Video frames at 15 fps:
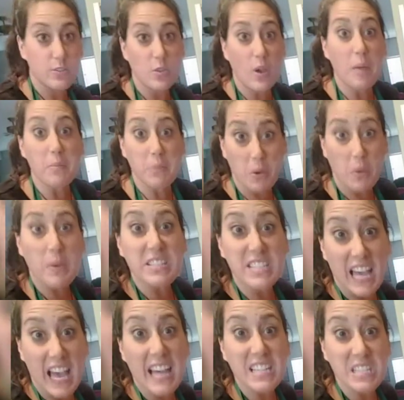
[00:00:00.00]
So I'm going
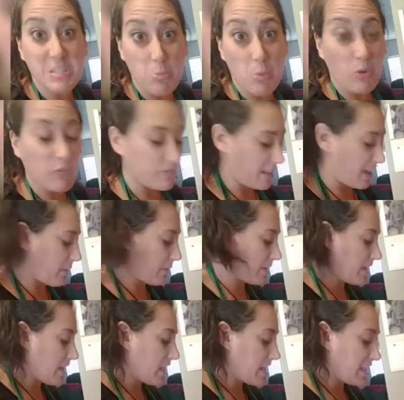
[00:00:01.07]
to add some more
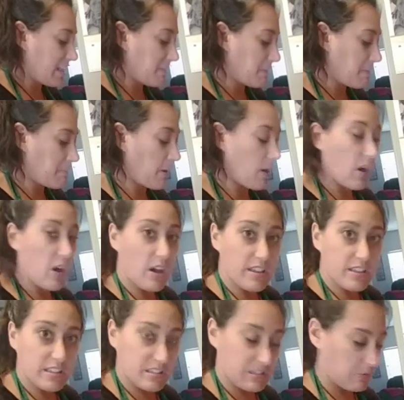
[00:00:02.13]
flour. Let me
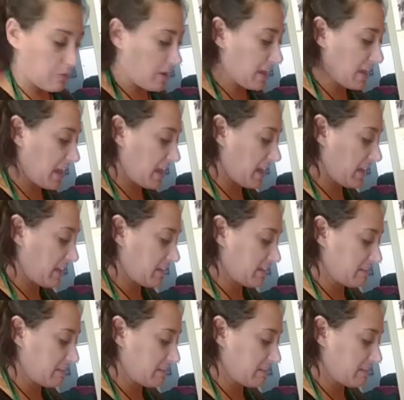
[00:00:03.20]
pause while I